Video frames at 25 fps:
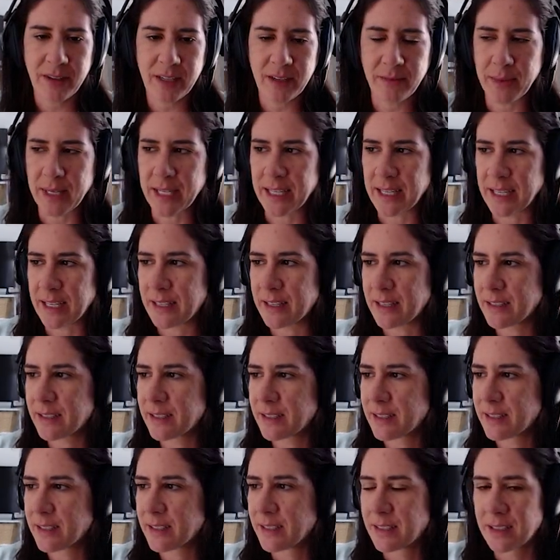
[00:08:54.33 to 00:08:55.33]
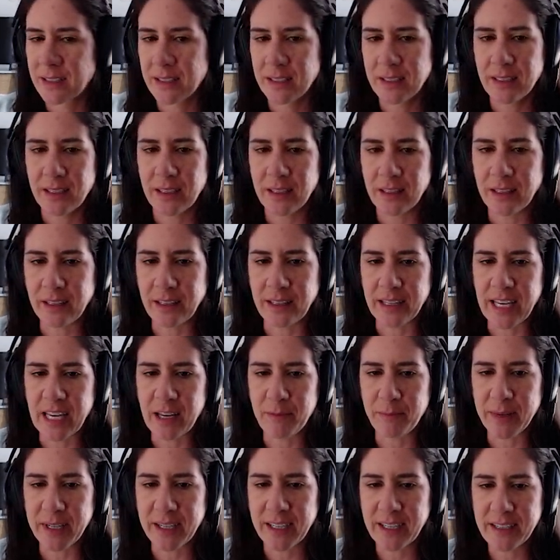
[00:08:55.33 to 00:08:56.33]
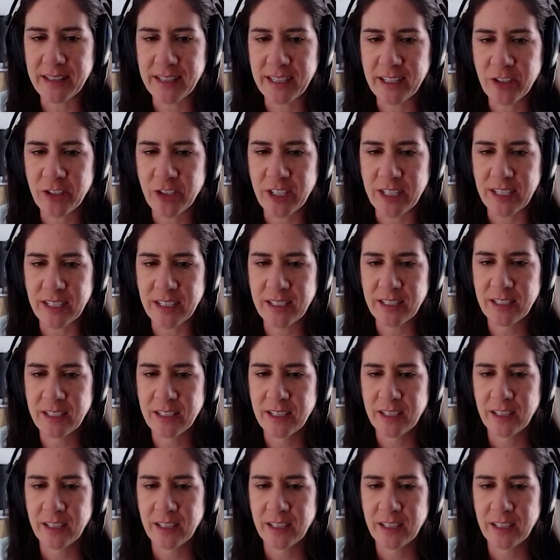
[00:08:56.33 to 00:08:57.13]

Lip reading: to make it a little happier. I think she